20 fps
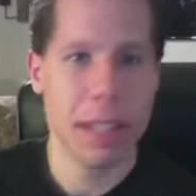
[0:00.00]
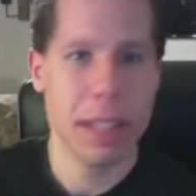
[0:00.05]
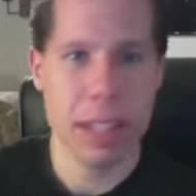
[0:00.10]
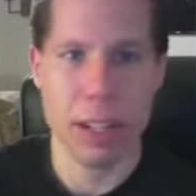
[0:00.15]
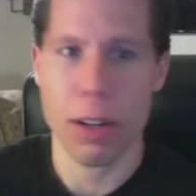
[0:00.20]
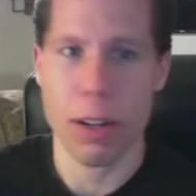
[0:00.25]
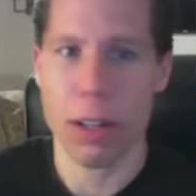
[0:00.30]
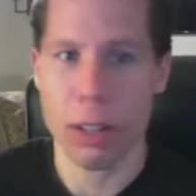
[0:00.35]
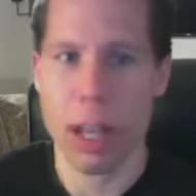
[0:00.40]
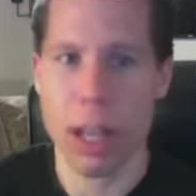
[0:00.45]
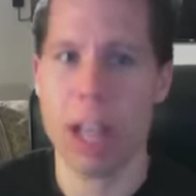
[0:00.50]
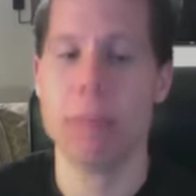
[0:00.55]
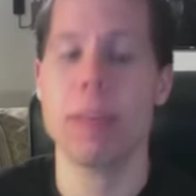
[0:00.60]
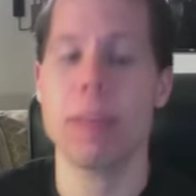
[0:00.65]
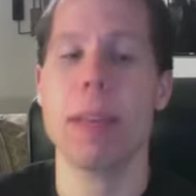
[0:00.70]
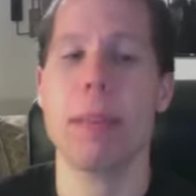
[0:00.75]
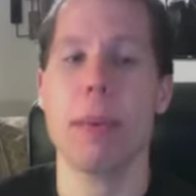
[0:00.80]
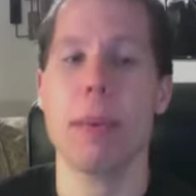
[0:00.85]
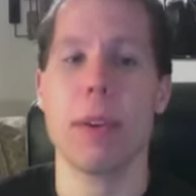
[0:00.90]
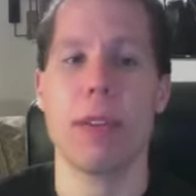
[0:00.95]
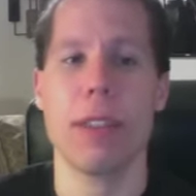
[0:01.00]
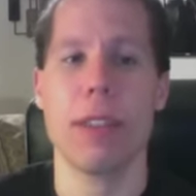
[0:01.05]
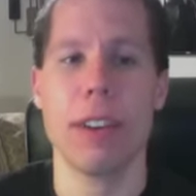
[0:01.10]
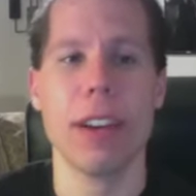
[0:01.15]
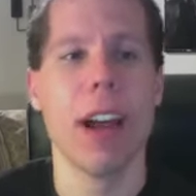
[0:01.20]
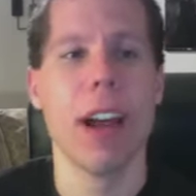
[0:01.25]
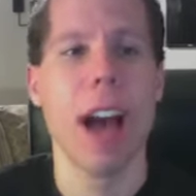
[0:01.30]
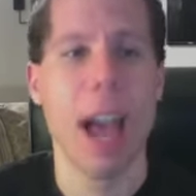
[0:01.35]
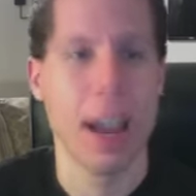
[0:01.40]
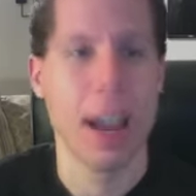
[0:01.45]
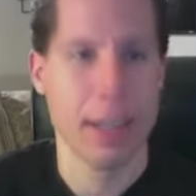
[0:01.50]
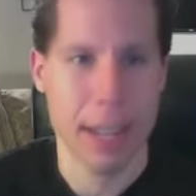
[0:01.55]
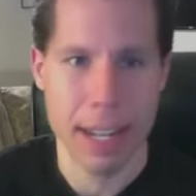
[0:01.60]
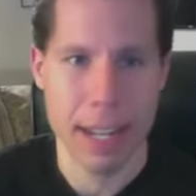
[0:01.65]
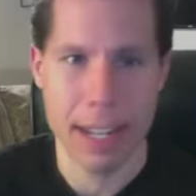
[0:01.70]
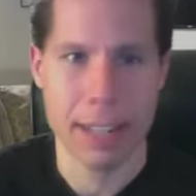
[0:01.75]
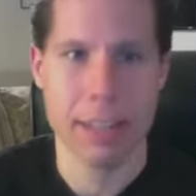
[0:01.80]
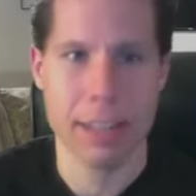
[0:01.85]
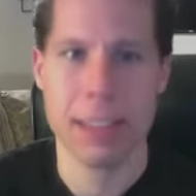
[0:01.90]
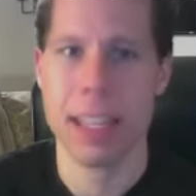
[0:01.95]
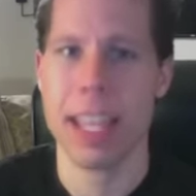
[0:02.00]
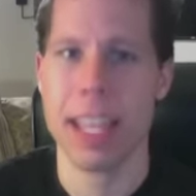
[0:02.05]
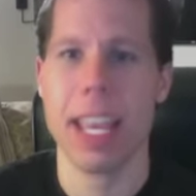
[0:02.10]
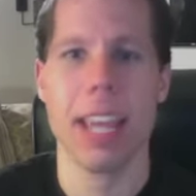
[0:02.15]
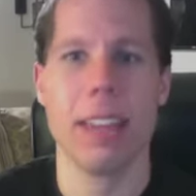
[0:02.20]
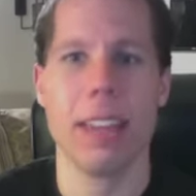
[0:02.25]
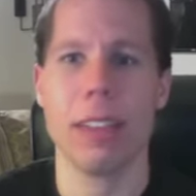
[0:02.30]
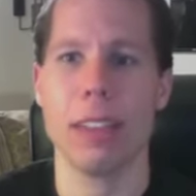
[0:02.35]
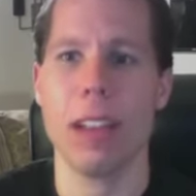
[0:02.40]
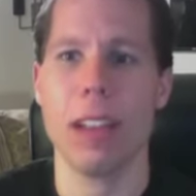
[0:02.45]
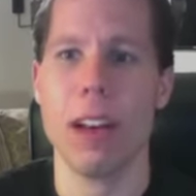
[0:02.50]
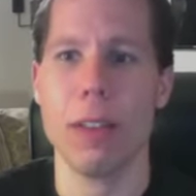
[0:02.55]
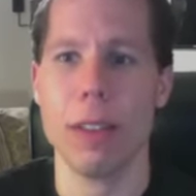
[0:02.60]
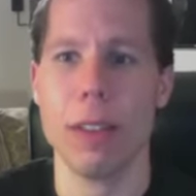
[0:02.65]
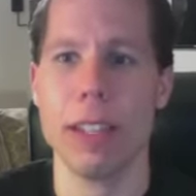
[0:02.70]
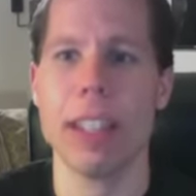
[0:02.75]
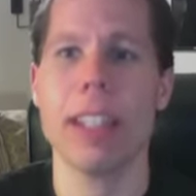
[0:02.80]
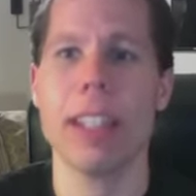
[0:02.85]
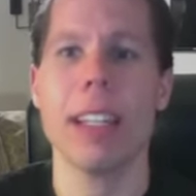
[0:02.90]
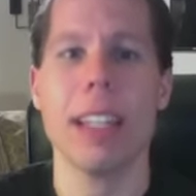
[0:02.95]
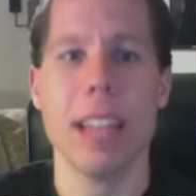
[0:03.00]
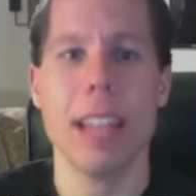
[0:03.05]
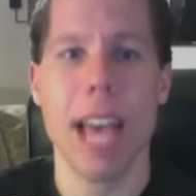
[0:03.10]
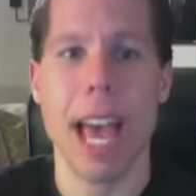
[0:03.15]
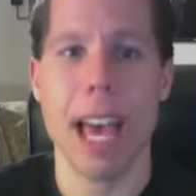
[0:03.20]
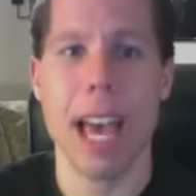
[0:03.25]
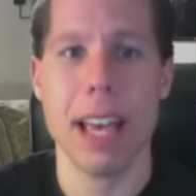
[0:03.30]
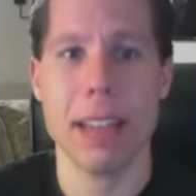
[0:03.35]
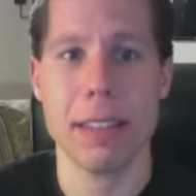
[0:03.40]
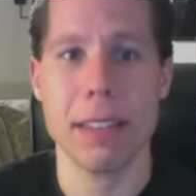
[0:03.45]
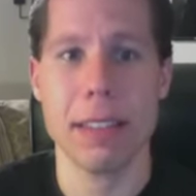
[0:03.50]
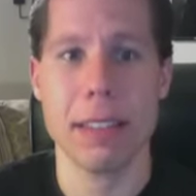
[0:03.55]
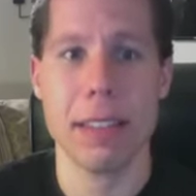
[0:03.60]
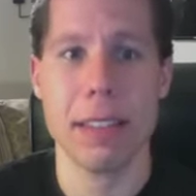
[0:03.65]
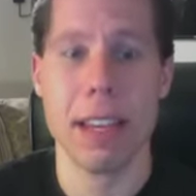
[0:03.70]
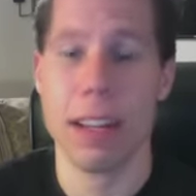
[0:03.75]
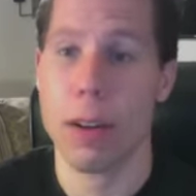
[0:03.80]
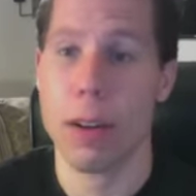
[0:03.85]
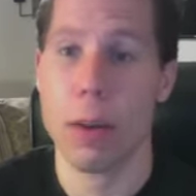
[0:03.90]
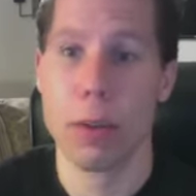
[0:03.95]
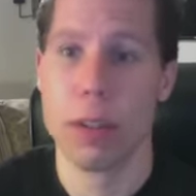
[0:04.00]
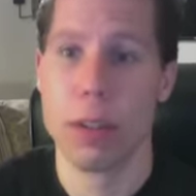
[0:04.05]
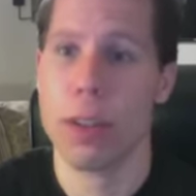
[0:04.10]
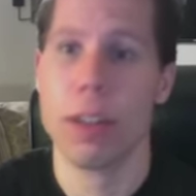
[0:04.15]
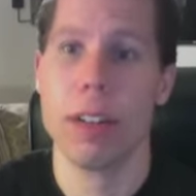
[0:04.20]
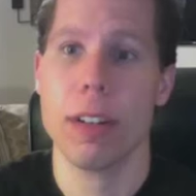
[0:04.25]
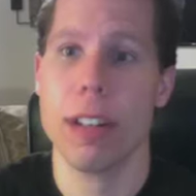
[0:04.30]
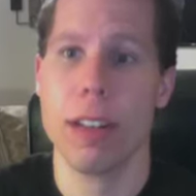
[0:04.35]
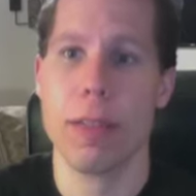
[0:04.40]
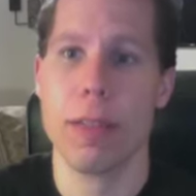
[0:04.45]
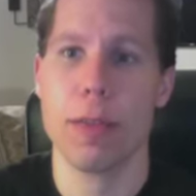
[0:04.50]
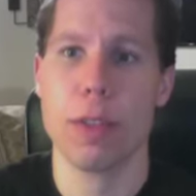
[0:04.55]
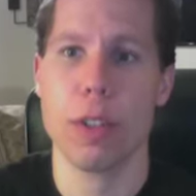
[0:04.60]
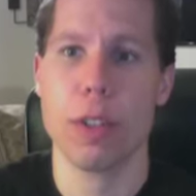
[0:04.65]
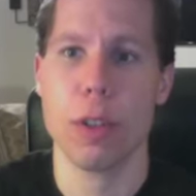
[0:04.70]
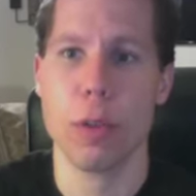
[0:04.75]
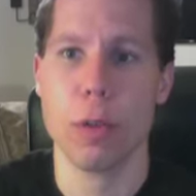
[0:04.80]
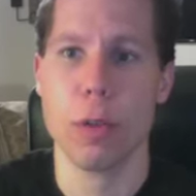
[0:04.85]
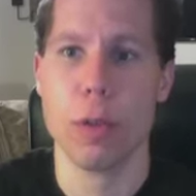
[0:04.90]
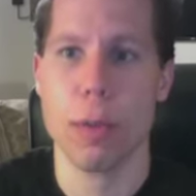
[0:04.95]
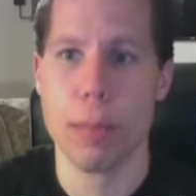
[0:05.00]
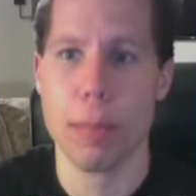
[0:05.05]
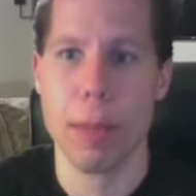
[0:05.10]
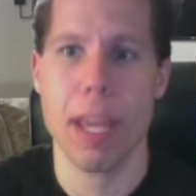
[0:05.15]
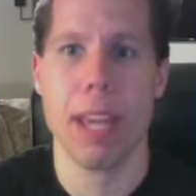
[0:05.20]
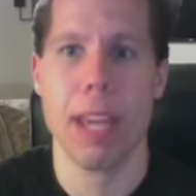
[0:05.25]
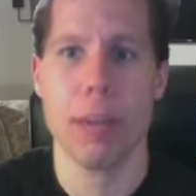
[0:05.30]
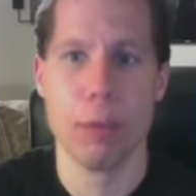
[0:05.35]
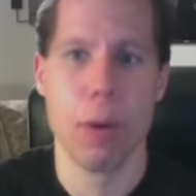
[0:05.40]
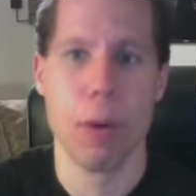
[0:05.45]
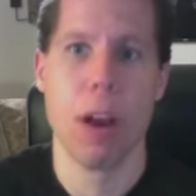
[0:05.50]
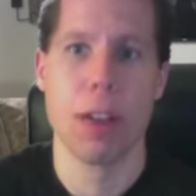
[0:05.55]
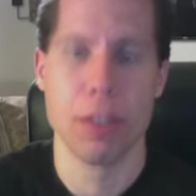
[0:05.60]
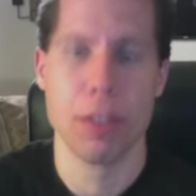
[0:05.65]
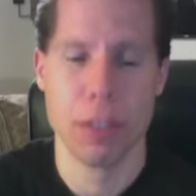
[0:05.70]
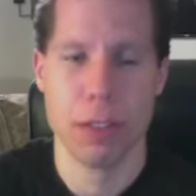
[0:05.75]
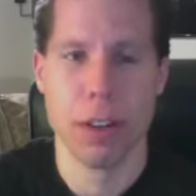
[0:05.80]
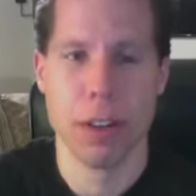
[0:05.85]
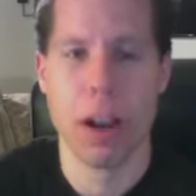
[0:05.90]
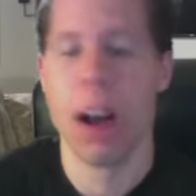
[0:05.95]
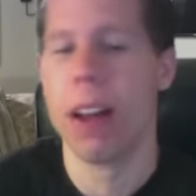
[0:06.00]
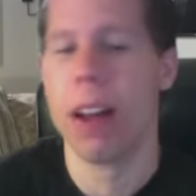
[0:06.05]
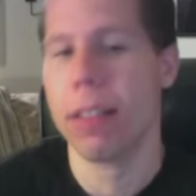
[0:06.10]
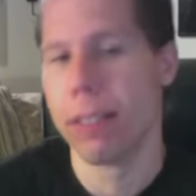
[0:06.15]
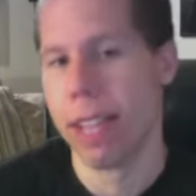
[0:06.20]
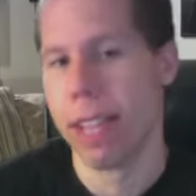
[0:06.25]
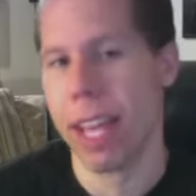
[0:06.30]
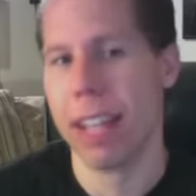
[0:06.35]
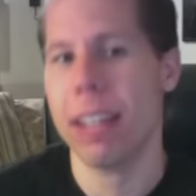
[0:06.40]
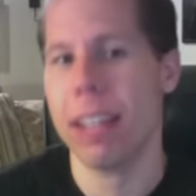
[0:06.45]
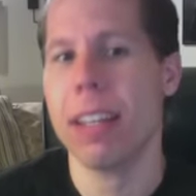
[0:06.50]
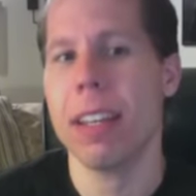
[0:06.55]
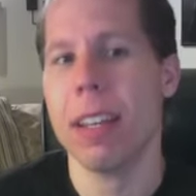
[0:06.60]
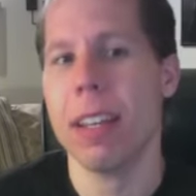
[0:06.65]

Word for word: You know, a lot of people are very high on NXT and love it as an alternative to the main roster content.